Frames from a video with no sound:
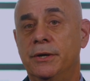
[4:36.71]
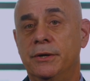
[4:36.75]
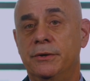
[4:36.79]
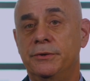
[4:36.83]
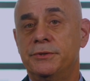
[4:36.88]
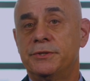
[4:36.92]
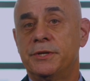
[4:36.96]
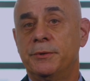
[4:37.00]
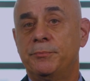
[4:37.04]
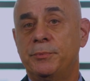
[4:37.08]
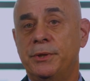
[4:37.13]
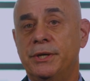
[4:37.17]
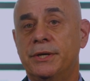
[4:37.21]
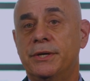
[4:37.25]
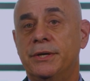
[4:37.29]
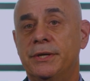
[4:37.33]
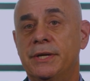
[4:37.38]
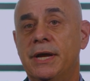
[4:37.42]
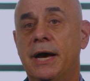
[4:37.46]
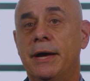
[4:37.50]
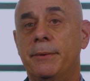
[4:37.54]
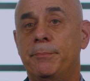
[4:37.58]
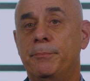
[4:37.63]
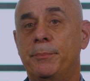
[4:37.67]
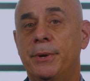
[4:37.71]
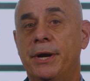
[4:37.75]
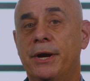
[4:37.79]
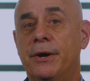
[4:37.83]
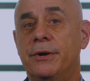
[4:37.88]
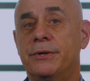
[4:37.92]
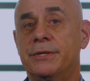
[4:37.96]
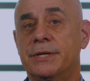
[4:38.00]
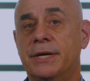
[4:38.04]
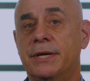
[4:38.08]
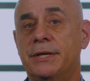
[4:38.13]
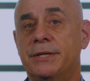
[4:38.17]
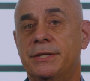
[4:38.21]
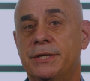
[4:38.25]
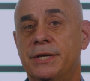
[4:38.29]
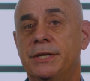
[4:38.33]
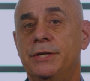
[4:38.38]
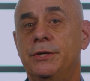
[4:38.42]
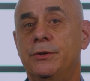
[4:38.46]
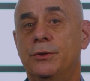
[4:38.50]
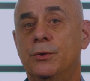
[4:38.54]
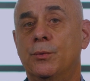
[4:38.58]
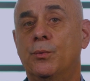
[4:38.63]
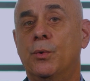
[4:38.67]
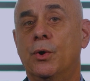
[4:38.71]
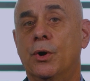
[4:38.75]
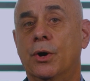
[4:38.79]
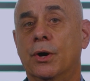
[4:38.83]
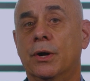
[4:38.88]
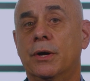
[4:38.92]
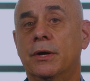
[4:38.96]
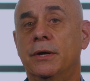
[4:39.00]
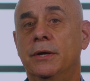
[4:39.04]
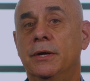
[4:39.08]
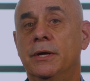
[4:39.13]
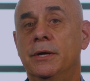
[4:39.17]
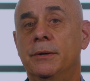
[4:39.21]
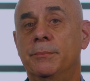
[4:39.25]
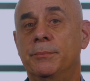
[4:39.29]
who simply could not bear to continue the work,